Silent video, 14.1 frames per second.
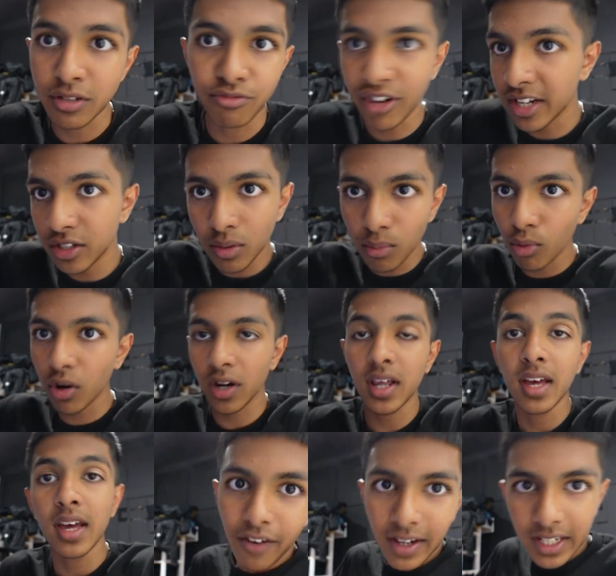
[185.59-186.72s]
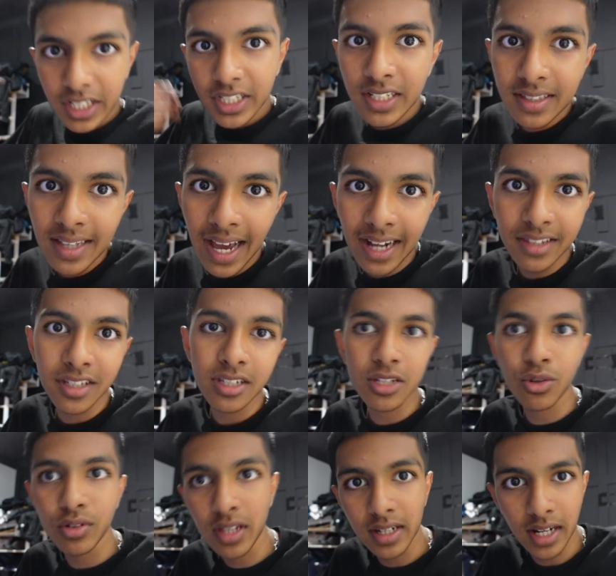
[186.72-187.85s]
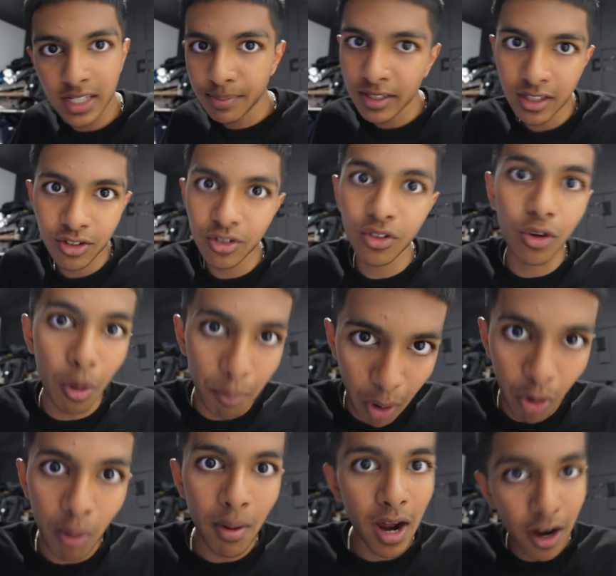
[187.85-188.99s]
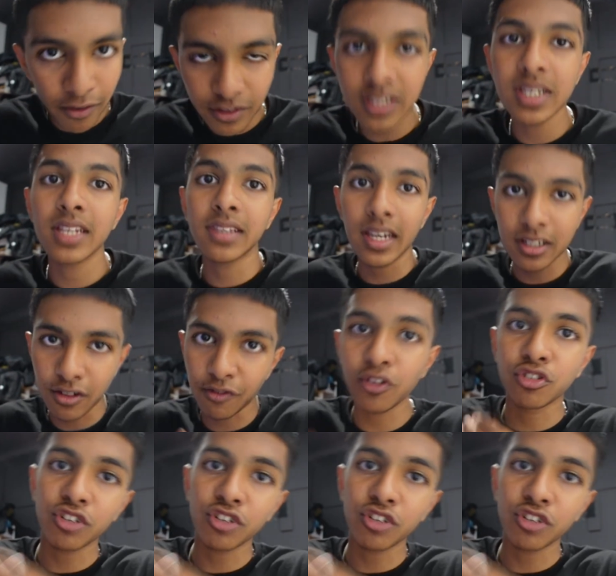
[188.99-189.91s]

some random one. Pretty acting school and expect it to go blow up. Obviously, it takes a few